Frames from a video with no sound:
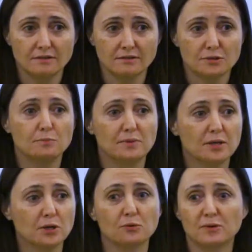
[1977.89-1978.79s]
there should be a
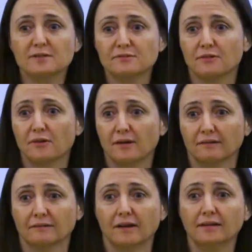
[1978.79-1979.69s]
good reason for it,
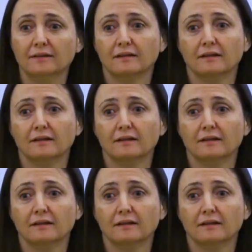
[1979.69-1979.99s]
right?